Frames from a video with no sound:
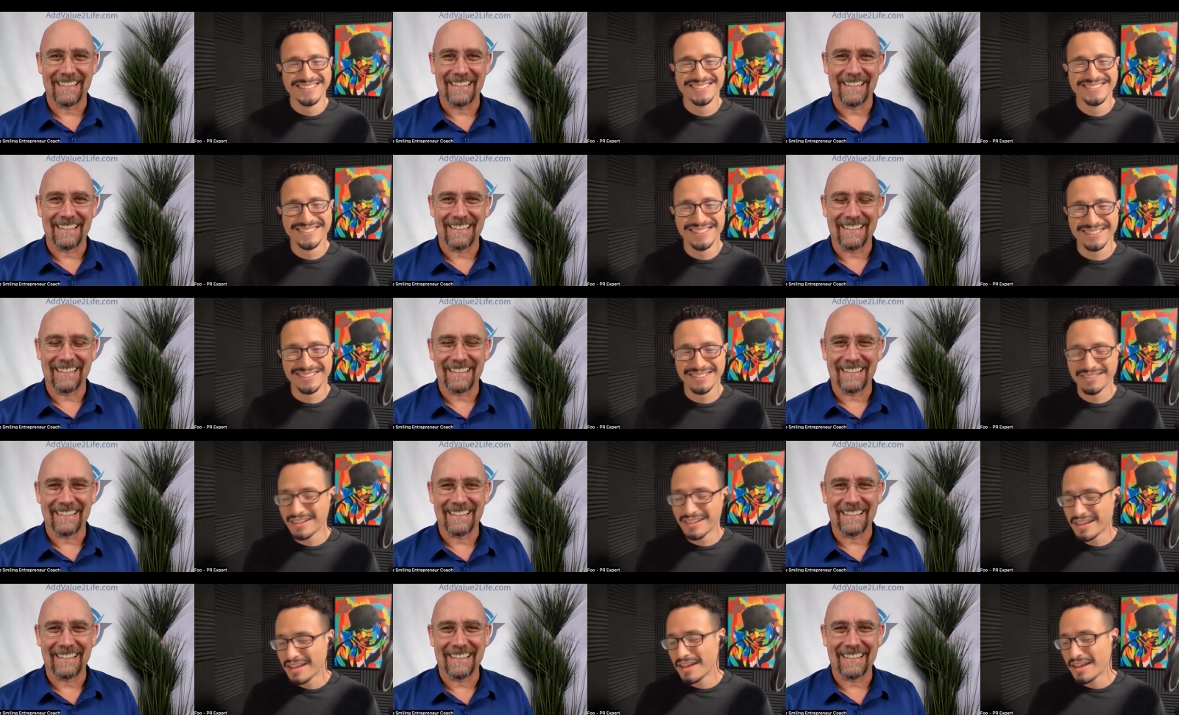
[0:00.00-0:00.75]

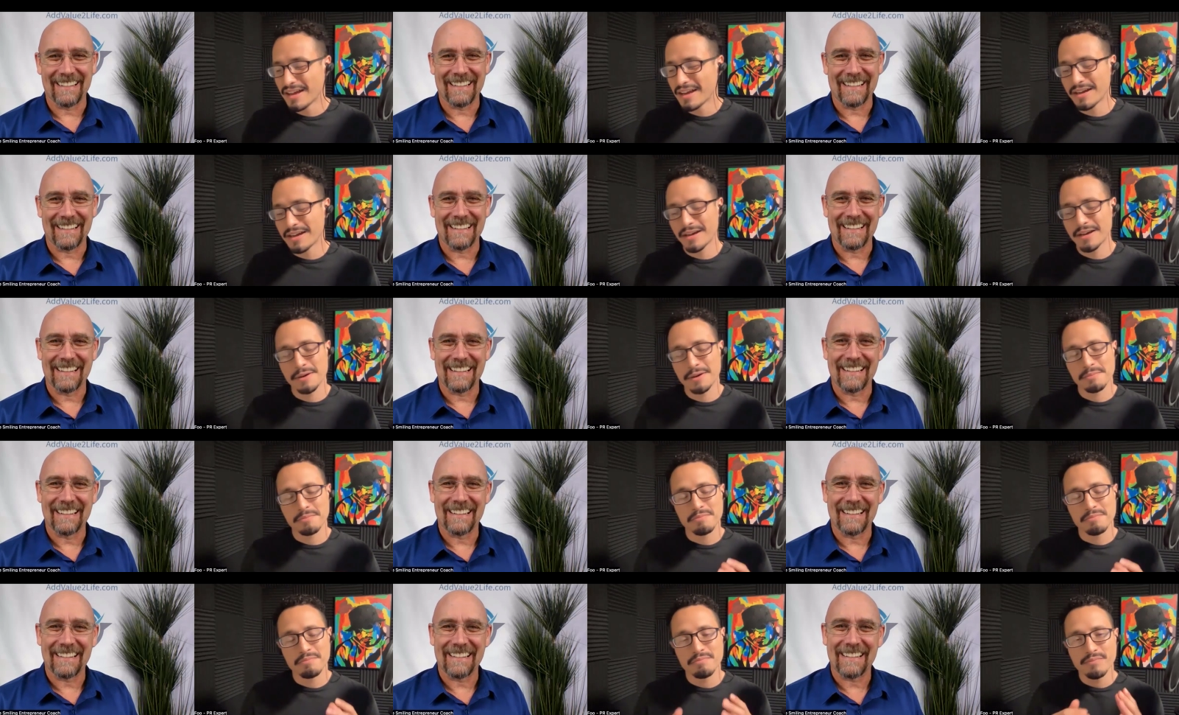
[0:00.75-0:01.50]
Speaker 1: so
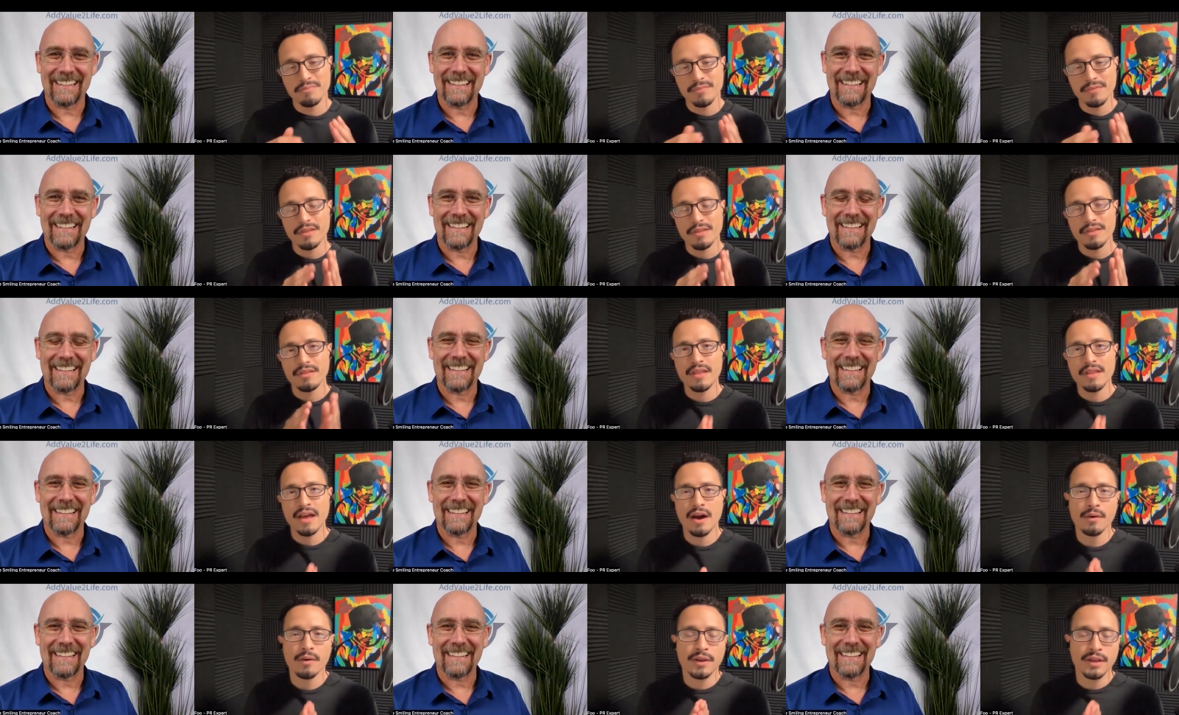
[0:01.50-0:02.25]
um
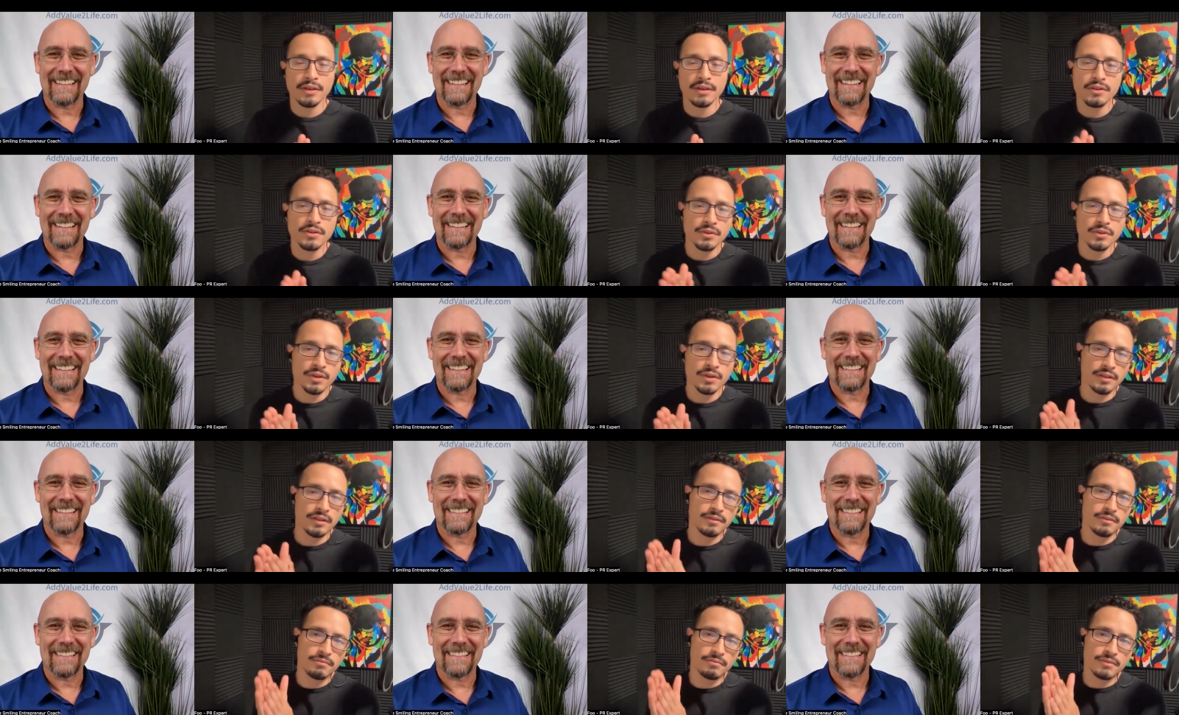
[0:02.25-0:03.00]
now can you
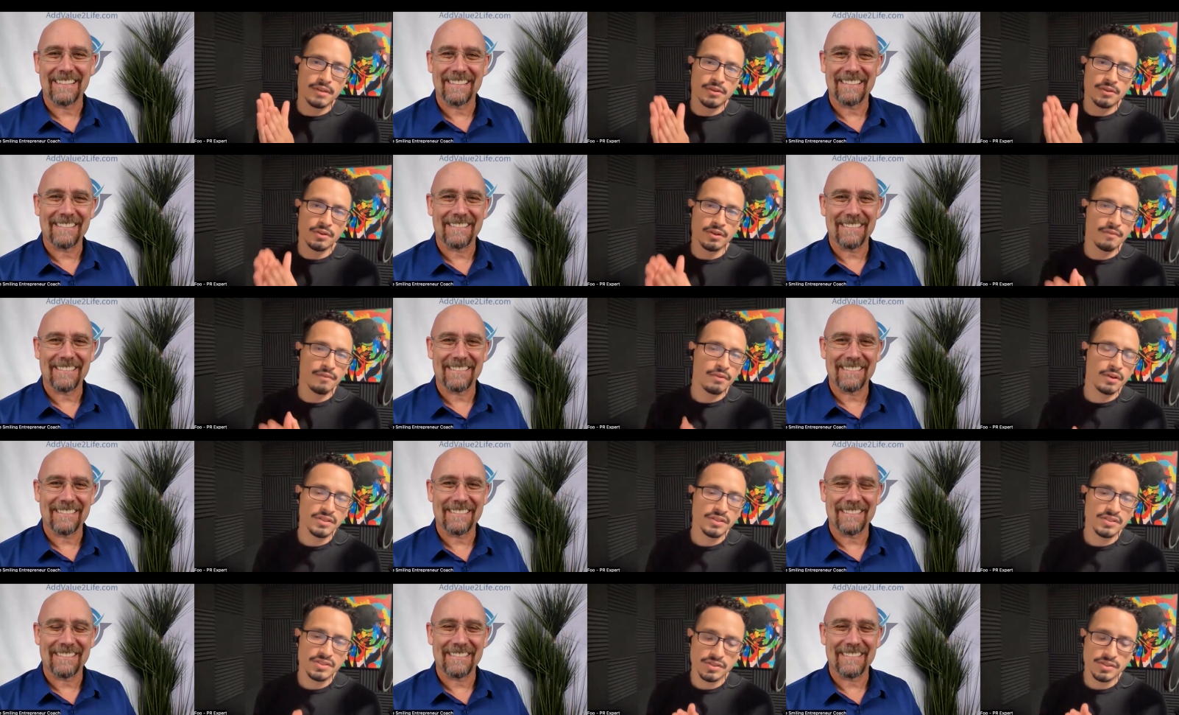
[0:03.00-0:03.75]
can you give
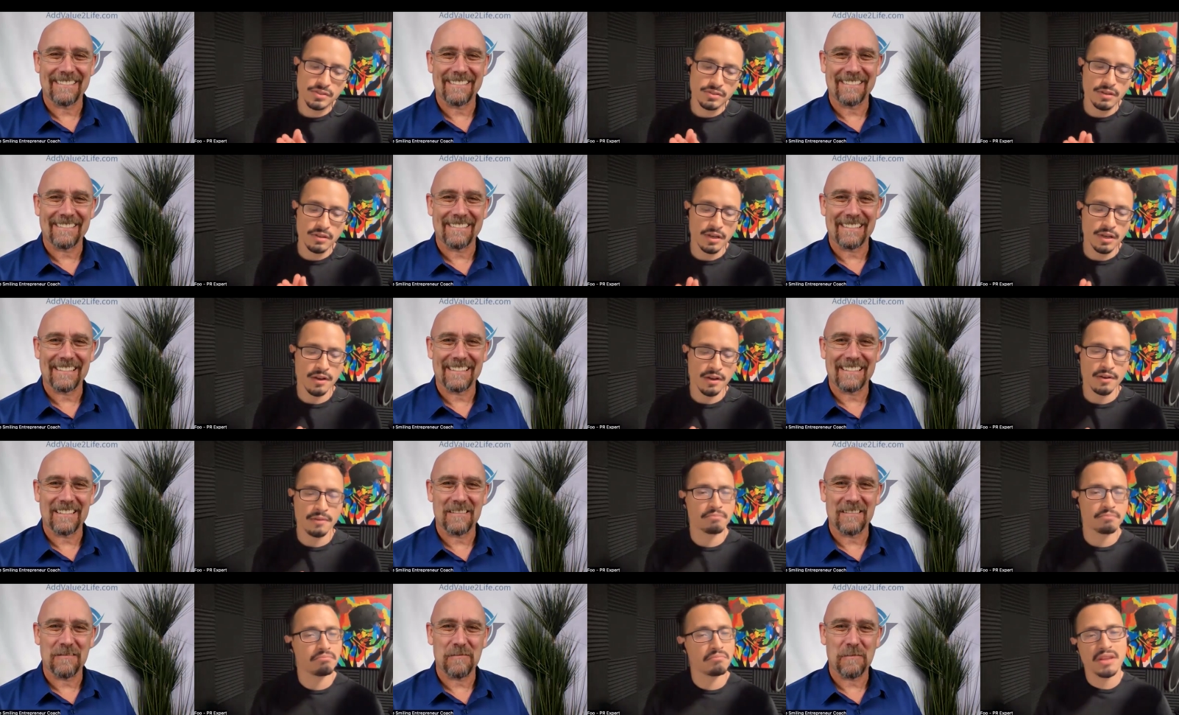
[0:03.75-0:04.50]
us
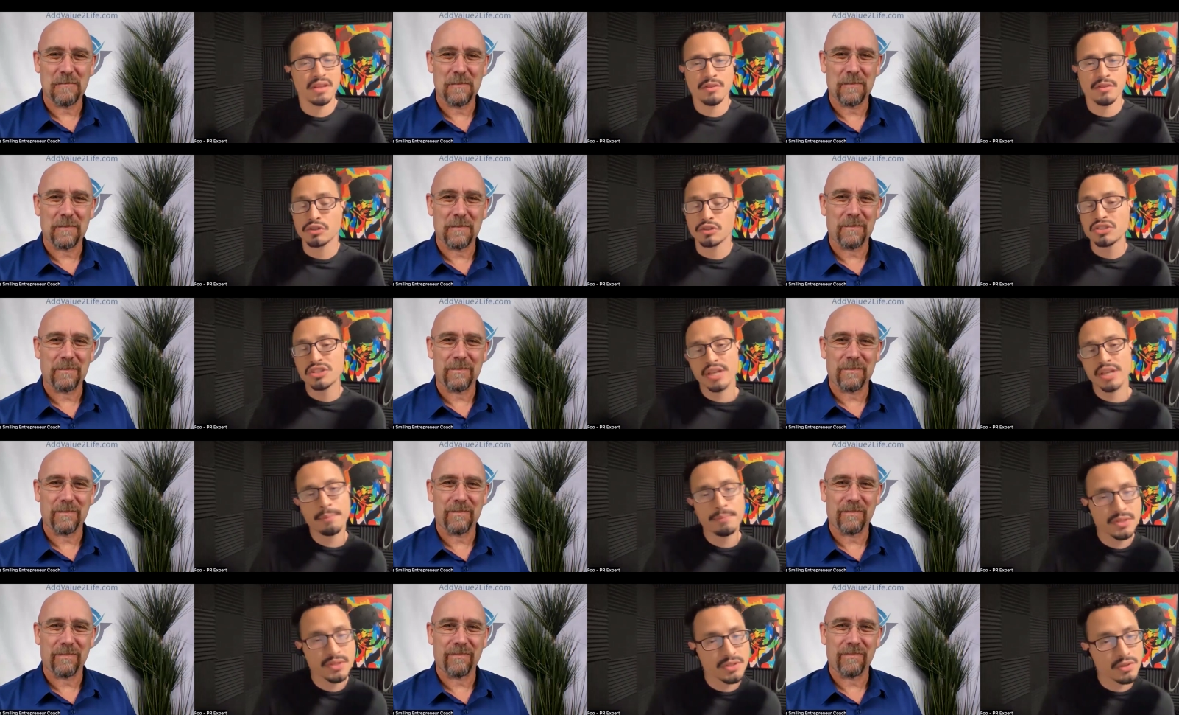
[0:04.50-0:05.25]
uh, either
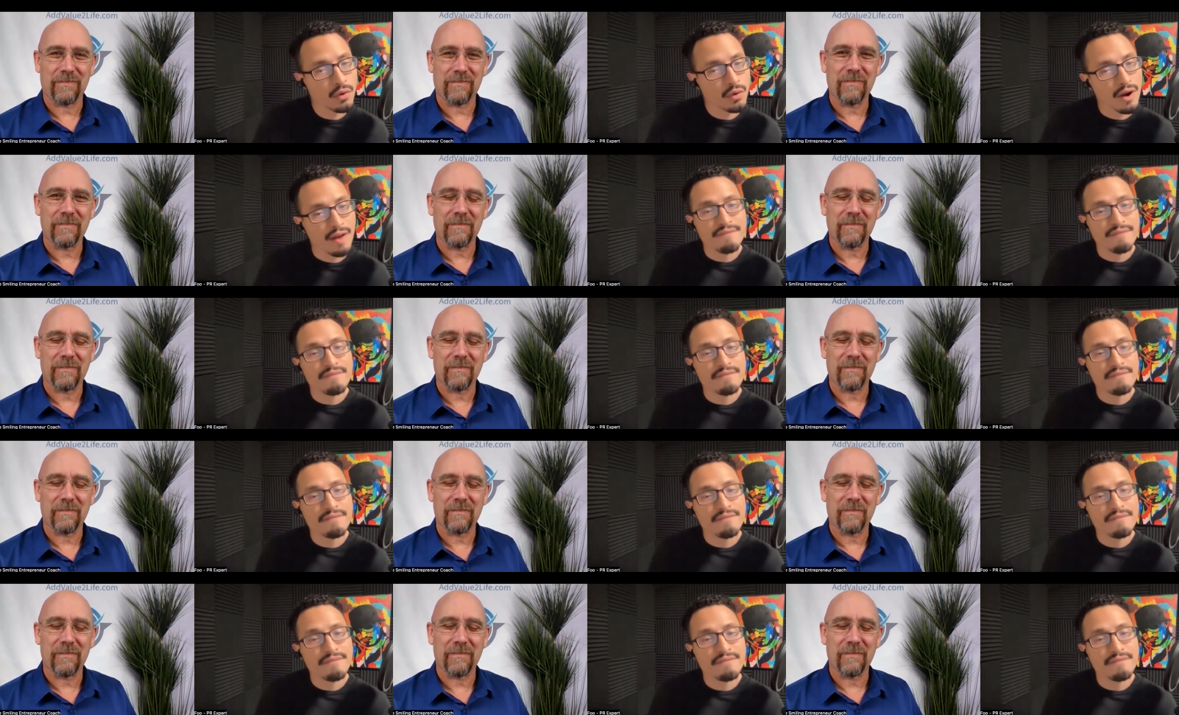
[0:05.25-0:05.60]
tips or